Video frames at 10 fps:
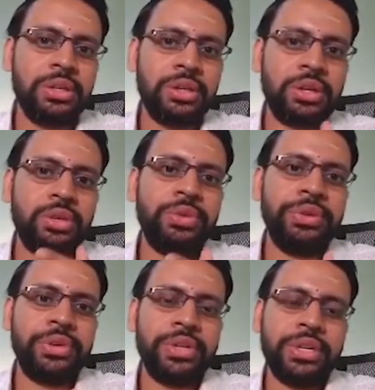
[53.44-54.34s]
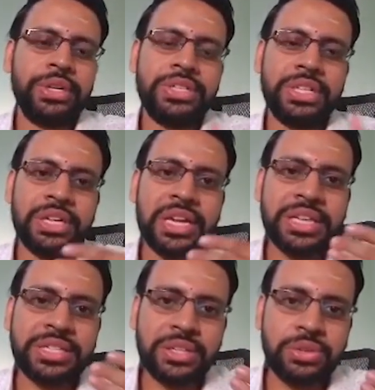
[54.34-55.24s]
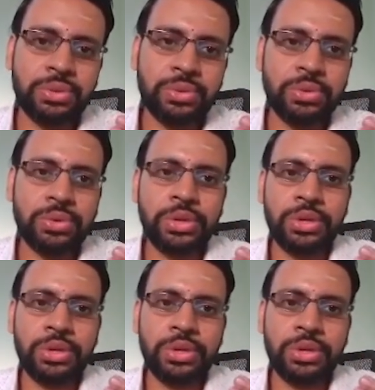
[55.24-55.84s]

Now we would generalize it to